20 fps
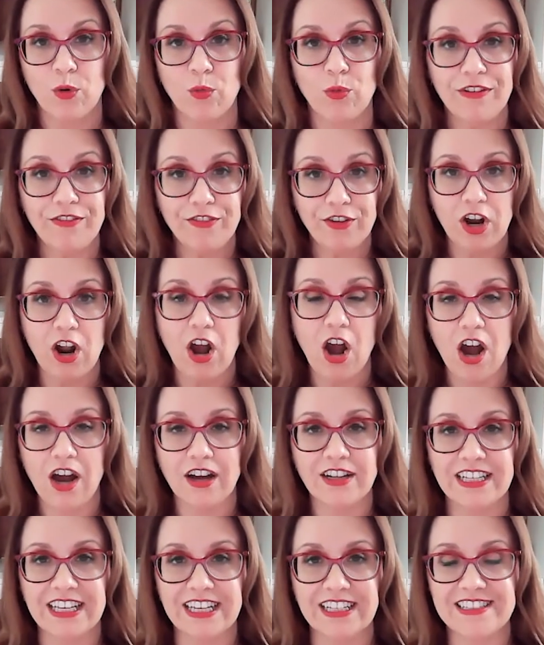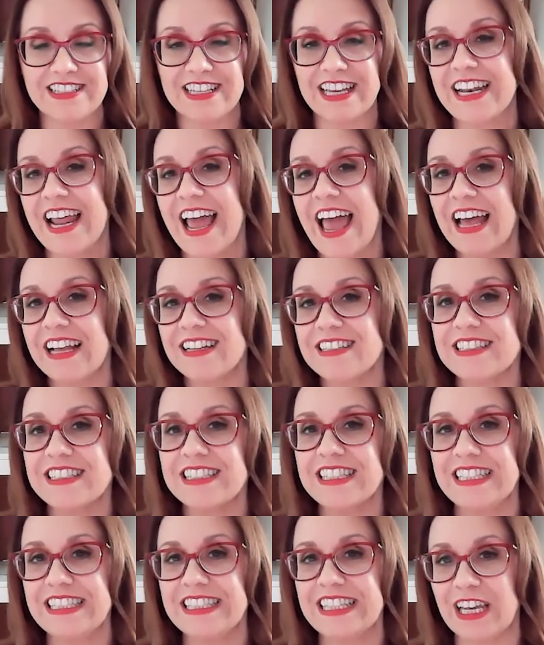with your audience and
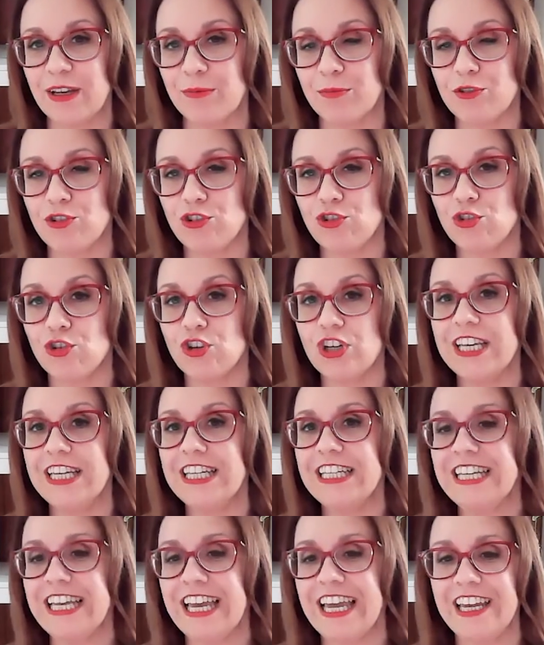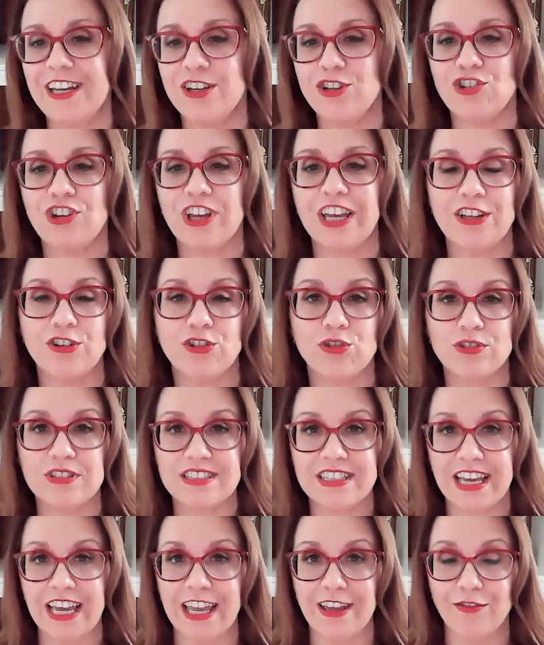asking them to engage and to
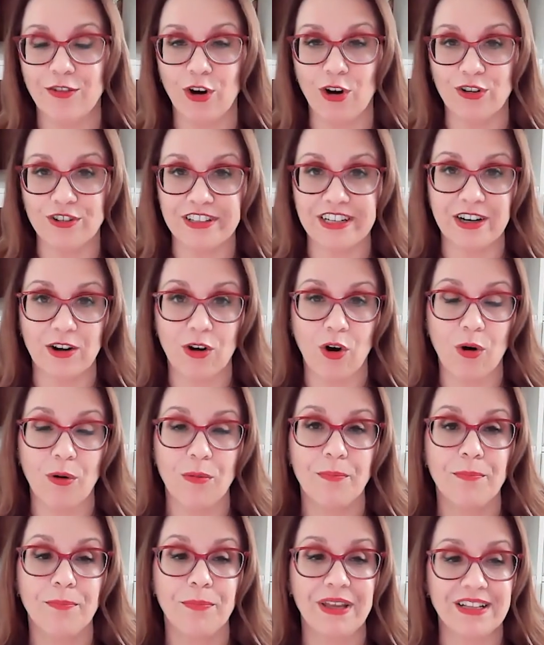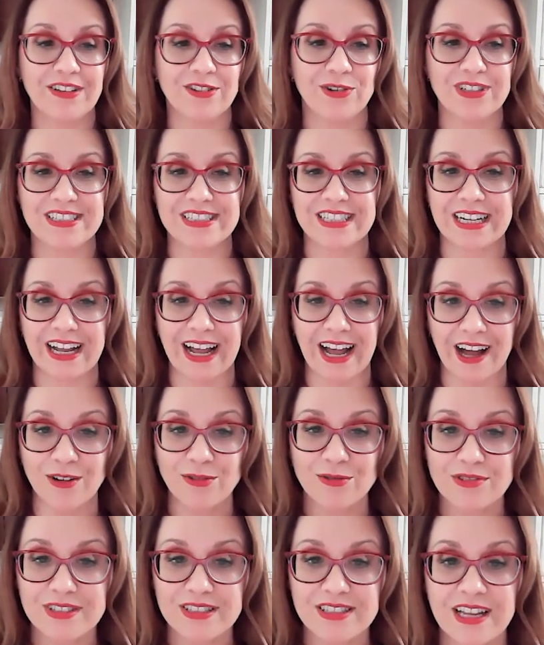save on their own Pinterest
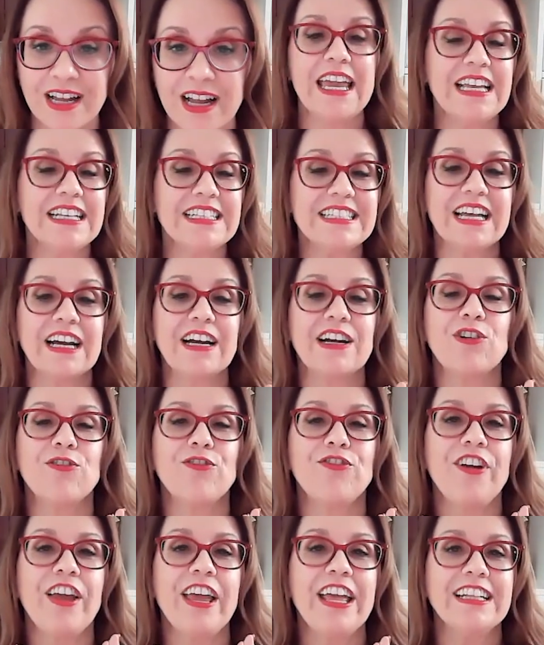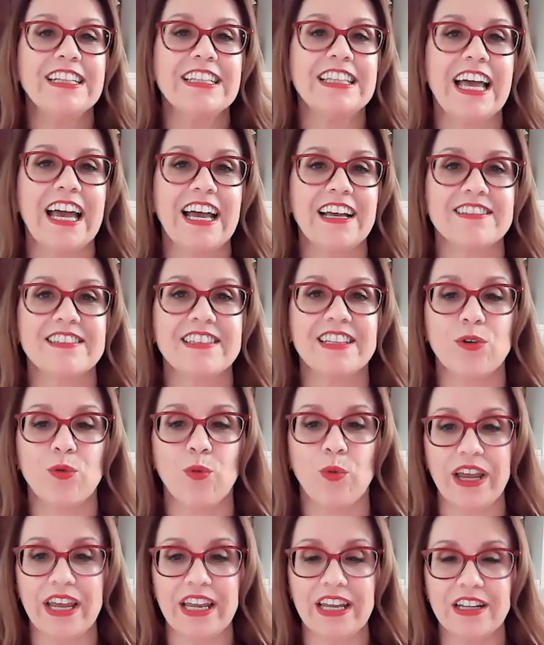accounts is a fantastic
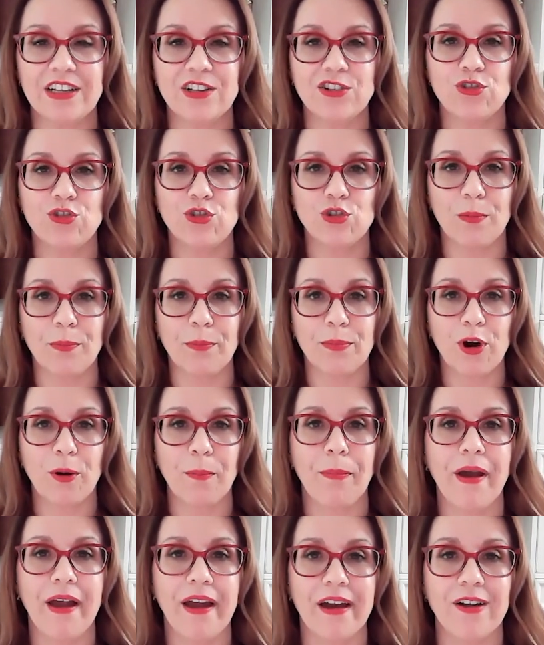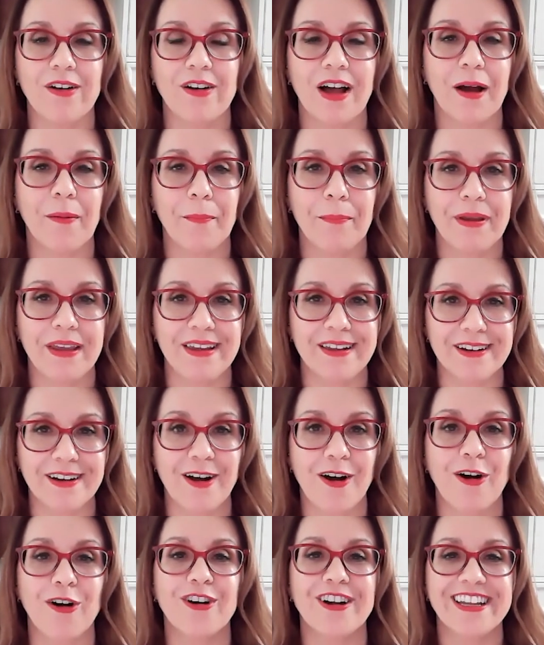way to propel a
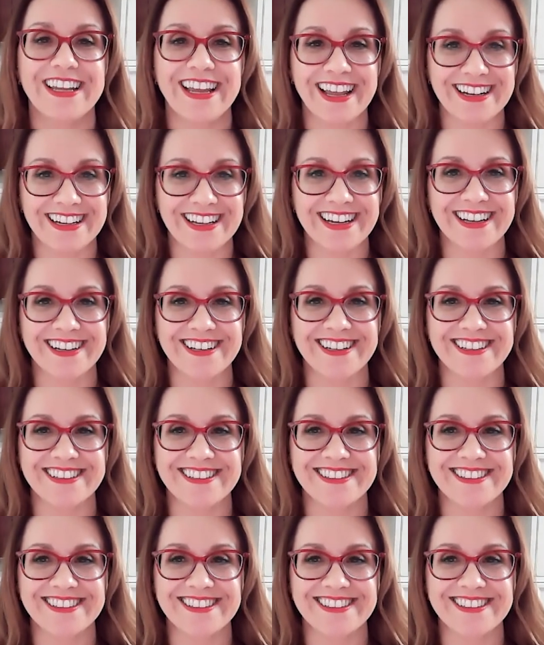pin organically.